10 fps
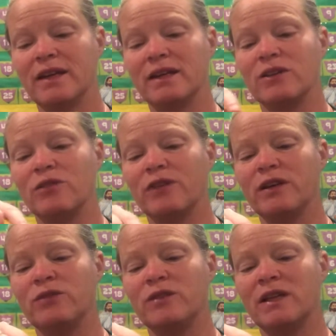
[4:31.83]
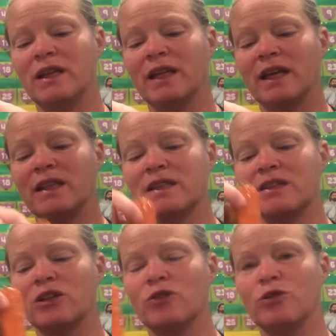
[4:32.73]
so if I did it like this in
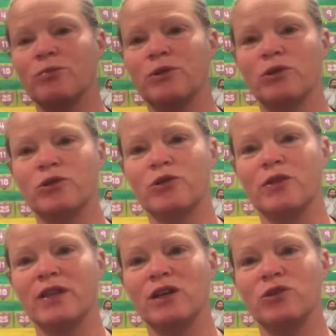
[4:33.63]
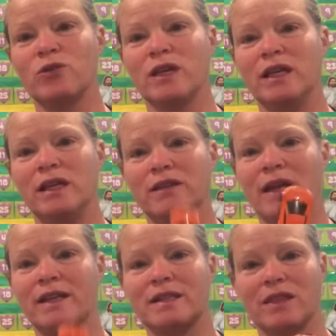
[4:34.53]
a group, those are the things you can eat, and
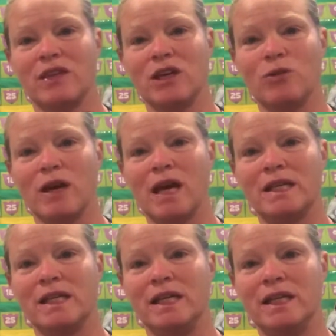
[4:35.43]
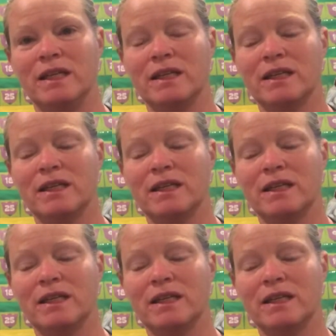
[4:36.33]
that's the thing you can't eat.